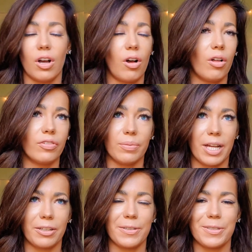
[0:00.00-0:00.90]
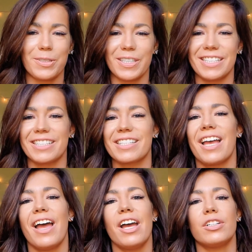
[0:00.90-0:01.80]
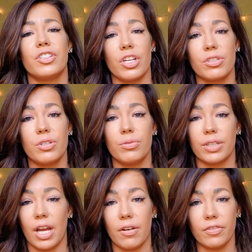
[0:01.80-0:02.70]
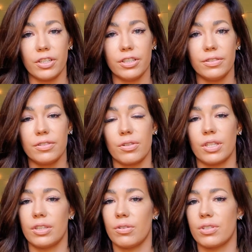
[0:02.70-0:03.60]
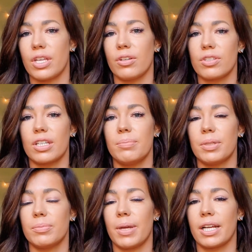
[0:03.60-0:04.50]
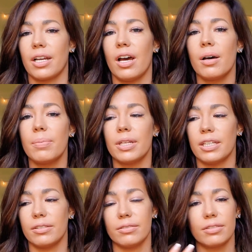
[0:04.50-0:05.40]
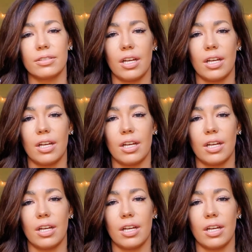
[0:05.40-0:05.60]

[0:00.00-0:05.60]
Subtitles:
all of your macronutrients just to recover so that those cells can build back up and